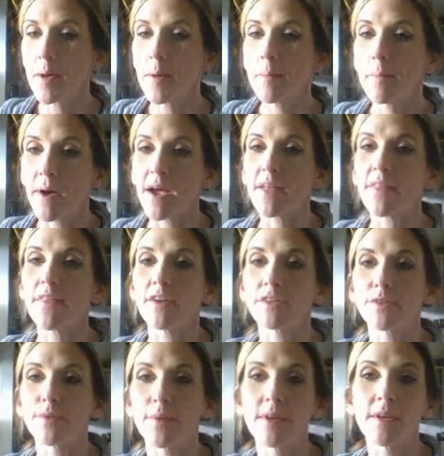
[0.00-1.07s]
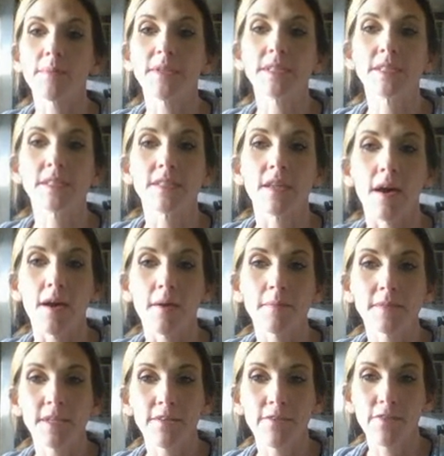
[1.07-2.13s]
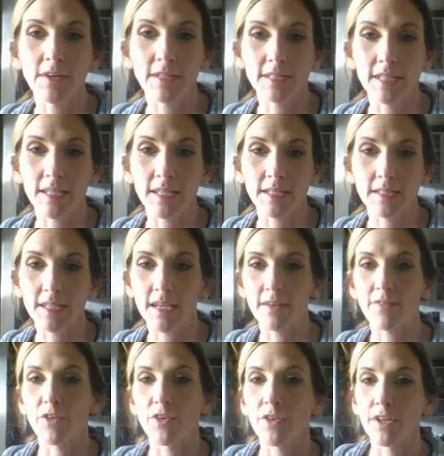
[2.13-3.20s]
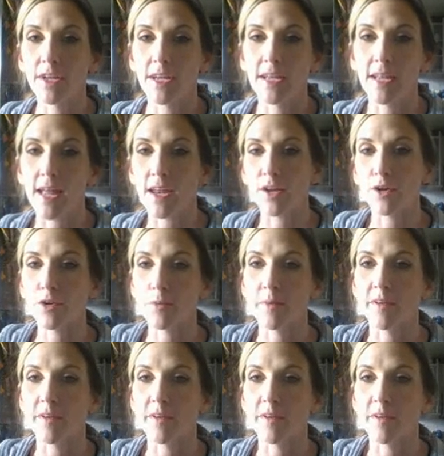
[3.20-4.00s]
but there's going to be some differences. If you're looking at a group